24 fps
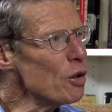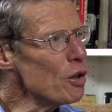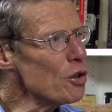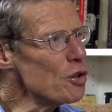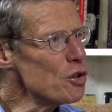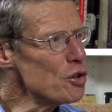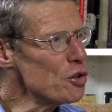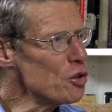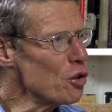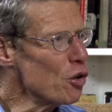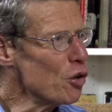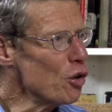
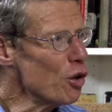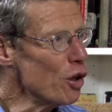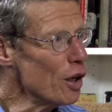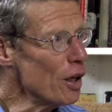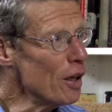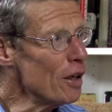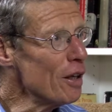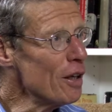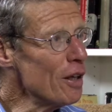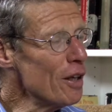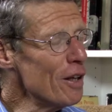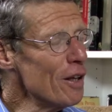
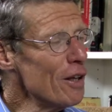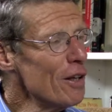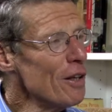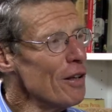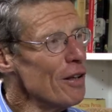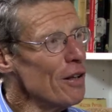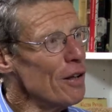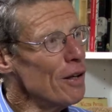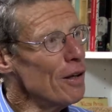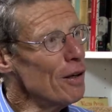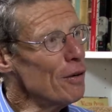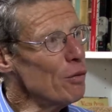story,
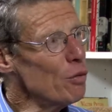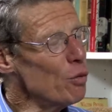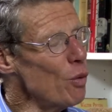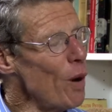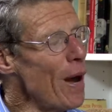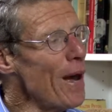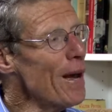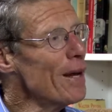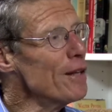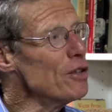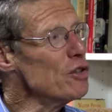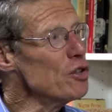the
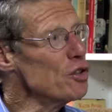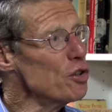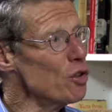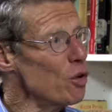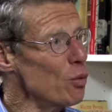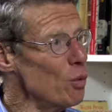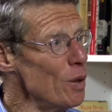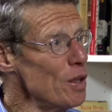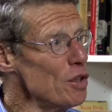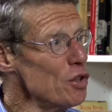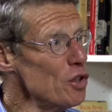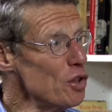rags
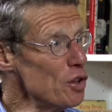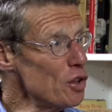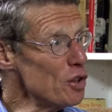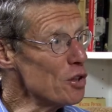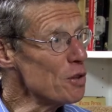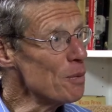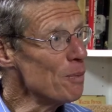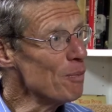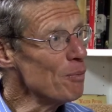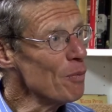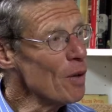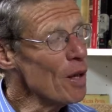to
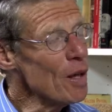riches.